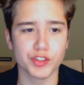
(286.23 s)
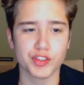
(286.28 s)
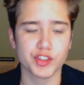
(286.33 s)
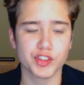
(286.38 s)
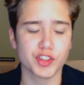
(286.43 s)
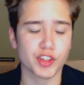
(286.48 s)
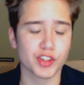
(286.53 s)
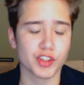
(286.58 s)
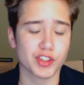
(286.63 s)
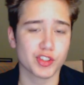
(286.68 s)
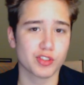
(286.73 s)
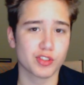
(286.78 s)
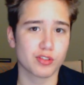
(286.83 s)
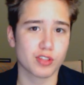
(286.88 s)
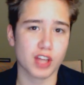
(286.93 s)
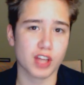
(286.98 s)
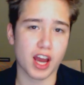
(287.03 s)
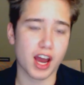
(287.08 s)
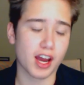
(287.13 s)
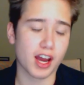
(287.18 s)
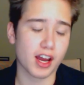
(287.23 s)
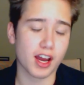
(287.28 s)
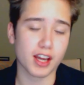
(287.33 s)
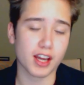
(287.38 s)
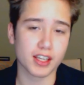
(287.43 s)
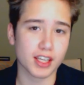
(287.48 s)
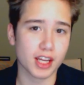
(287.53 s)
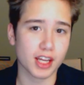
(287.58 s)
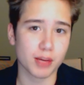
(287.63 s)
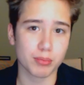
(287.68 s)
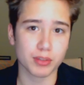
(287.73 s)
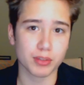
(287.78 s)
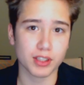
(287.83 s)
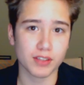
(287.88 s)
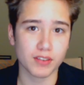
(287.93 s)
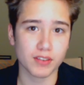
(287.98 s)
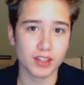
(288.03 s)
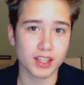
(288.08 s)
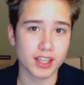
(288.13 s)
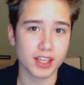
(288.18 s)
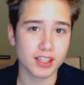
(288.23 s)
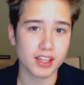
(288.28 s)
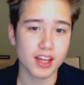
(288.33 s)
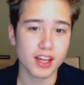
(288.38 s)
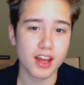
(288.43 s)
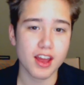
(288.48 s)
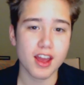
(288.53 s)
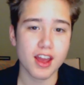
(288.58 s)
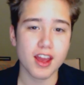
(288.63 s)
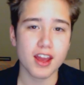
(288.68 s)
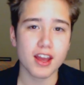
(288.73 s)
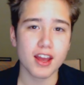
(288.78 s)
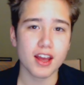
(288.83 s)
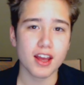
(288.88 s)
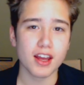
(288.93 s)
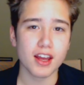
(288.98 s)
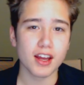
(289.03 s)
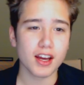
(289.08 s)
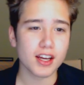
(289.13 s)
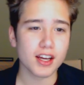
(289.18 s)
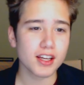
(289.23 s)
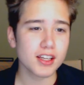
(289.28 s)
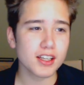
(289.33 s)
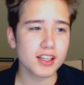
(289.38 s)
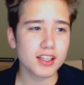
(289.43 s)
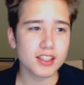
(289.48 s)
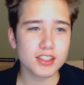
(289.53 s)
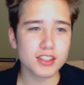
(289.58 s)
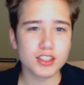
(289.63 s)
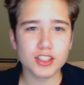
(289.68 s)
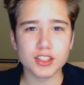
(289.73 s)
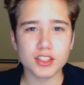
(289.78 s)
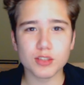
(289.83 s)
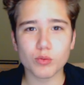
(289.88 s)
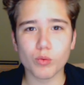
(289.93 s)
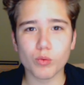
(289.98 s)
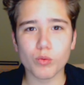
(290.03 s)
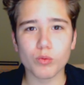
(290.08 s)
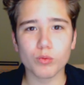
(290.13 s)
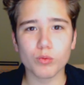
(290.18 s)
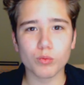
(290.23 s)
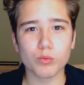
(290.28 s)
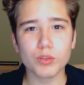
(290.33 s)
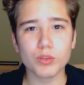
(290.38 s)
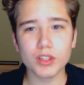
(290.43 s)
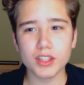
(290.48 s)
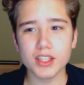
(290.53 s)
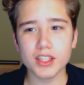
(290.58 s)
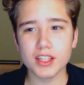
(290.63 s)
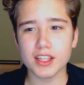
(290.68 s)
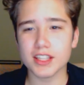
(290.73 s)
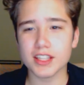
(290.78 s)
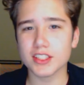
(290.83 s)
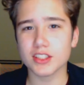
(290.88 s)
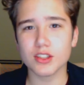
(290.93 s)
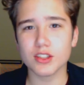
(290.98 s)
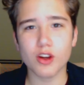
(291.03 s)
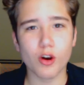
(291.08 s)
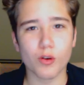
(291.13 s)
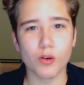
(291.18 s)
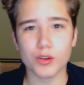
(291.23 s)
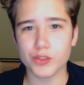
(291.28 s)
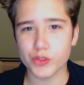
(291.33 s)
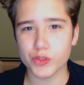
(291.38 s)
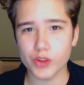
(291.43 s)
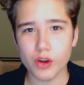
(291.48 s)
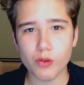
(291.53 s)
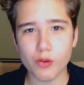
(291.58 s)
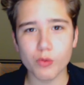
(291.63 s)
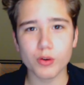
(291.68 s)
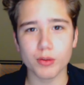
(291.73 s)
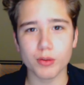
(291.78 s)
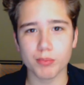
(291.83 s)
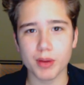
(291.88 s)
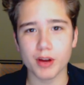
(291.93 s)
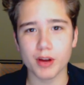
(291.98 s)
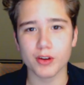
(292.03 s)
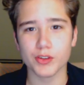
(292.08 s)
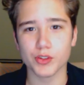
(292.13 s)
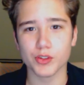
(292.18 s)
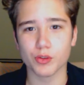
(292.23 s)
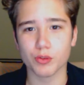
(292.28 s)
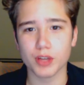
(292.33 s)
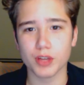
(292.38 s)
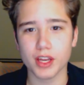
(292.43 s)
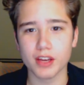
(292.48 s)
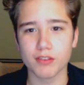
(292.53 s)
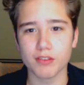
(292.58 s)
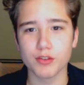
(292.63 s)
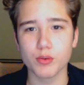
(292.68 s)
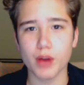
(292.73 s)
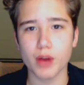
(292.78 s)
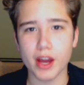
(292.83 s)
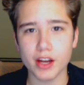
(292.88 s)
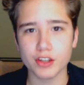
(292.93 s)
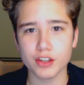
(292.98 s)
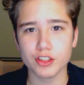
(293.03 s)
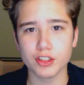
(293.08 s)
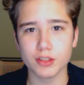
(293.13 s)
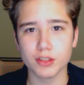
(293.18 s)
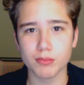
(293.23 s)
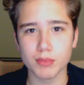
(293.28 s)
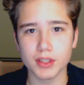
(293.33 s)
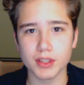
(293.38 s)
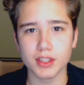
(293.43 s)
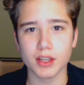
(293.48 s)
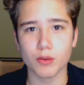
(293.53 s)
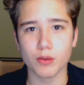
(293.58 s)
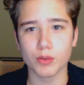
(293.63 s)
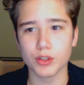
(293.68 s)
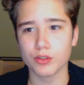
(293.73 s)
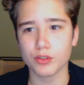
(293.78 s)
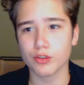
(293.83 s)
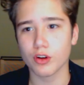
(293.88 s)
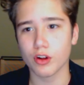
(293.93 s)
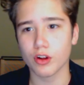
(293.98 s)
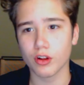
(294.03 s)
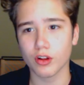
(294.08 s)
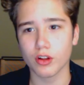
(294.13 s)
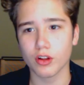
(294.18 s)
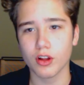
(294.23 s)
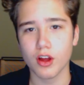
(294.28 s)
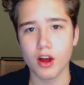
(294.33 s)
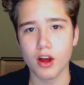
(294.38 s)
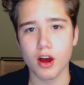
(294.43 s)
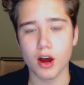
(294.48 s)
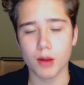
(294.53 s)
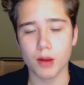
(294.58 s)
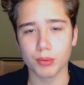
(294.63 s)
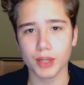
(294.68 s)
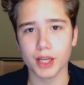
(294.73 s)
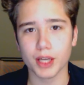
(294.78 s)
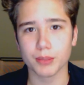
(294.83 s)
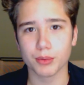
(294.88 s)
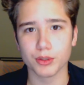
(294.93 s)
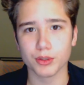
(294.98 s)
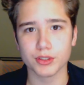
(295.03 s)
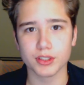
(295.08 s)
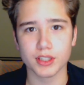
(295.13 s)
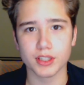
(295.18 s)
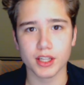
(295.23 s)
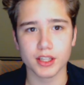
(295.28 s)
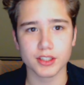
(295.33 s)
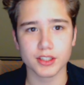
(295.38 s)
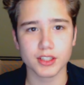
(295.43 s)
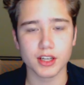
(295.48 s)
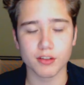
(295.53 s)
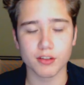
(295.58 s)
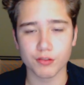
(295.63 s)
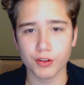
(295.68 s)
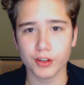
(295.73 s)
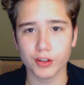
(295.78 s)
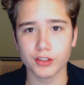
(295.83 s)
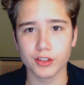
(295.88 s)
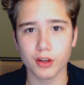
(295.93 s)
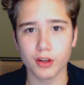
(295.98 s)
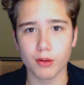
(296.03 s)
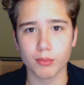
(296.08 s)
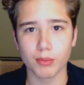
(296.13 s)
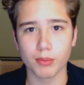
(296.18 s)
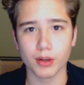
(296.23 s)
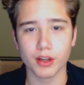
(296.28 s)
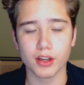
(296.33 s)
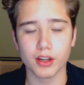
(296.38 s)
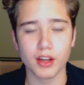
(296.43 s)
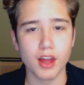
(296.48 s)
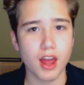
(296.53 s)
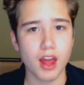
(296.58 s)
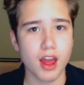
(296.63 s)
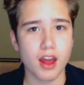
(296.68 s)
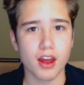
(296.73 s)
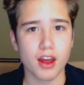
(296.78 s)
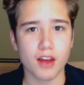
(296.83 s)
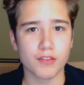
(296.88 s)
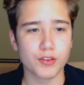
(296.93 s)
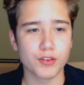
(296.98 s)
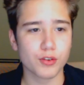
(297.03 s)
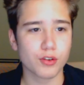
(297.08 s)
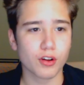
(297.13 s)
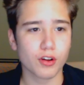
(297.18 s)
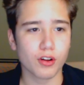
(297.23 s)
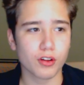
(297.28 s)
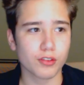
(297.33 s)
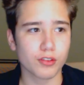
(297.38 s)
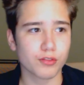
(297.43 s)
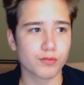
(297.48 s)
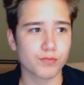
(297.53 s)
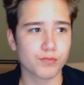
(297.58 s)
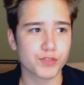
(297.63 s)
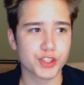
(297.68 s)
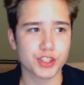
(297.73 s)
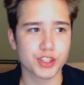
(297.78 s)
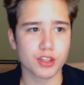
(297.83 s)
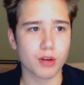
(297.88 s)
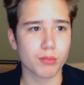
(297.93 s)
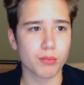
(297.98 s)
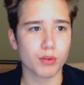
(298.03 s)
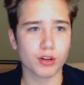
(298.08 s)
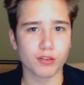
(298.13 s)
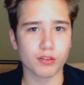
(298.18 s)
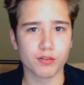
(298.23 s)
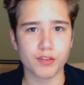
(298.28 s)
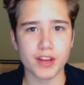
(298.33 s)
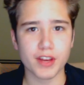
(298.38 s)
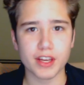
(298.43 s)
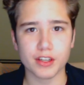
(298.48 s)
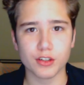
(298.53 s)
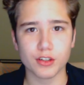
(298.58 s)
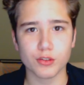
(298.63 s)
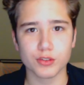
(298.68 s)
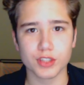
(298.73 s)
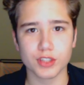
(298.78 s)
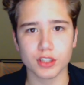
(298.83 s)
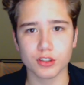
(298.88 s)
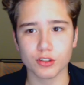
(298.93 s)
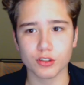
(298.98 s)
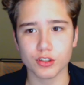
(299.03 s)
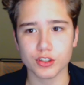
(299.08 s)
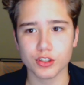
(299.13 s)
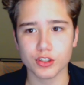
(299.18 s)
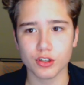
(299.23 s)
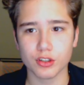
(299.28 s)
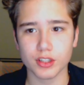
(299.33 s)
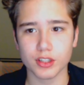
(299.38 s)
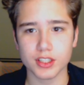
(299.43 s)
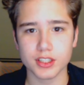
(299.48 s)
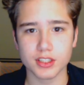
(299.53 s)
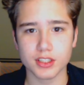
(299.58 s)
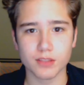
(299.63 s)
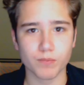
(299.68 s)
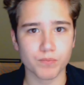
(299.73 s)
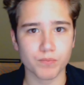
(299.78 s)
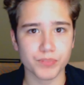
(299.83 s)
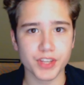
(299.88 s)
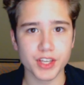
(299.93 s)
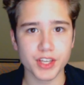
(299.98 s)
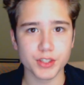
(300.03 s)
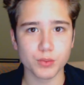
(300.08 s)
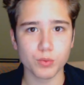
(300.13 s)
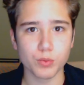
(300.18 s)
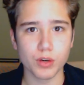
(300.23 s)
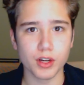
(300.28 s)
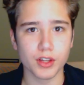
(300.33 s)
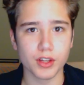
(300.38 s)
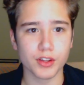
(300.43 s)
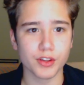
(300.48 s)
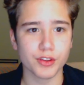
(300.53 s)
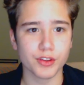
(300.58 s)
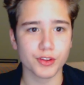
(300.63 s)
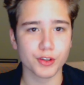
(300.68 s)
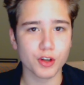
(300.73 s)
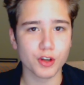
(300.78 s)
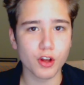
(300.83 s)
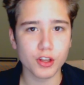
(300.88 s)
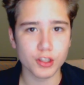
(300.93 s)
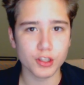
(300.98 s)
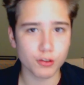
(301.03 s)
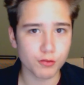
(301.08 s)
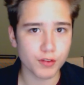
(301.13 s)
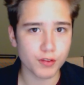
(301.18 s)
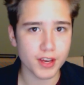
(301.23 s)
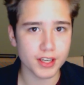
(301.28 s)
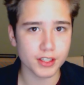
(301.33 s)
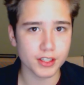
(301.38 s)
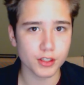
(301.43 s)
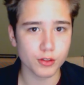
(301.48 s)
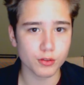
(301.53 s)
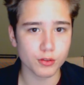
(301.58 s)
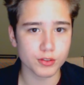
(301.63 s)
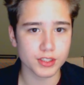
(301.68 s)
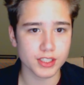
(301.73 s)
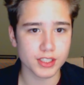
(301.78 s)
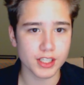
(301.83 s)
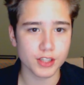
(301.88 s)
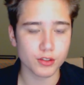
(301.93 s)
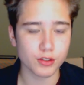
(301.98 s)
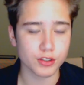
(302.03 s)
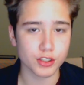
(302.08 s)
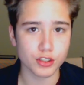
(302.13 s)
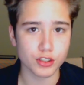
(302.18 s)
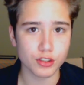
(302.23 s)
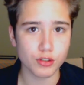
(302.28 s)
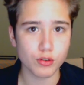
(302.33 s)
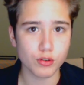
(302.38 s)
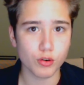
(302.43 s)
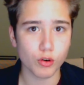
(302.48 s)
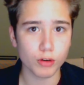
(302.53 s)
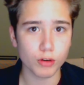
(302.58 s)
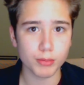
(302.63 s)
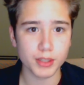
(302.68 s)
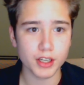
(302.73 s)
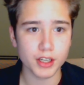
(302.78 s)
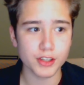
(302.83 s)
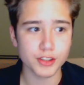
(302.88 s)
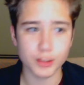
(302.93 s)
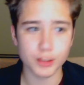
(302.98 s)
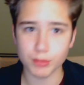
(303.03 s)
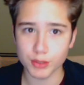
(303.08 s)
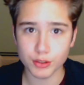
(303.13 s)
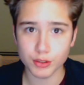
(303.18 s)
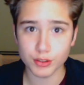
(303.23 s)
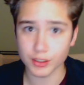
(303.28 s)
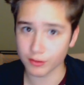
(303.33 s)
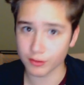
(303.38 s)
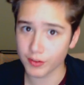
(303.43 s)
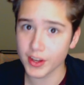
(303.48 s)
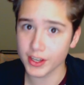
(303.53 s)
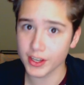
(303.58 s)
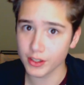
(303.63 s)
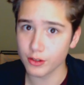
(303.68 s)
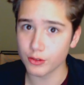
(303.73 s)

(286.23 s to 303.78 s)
is just, I, I can't believe it. Like, it's just really it's no it's no comparison okay if you actually mean that when you call a black person that that's kind of fucked up but if you call someone fake news that they're a journalist, guess what? They're calling you fake news either as a joke or because you're producing fake